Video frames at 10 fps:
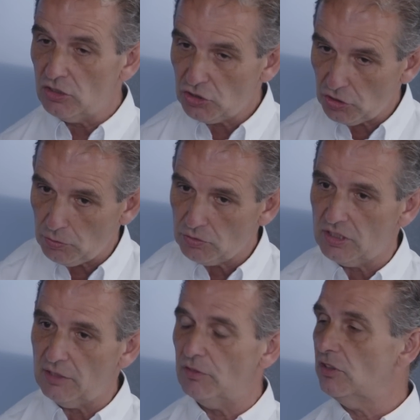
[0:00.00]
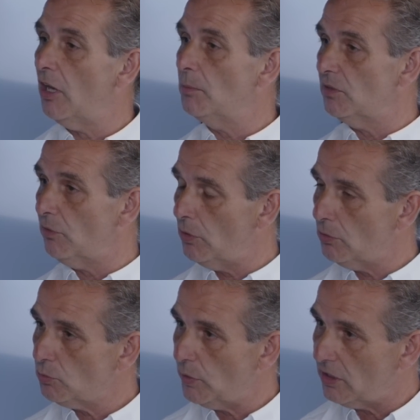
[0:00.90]
choose the different types of
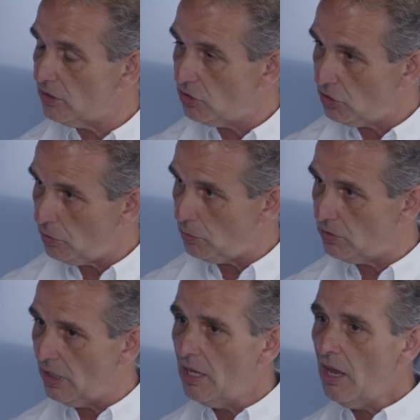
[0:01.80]
oils, we can choose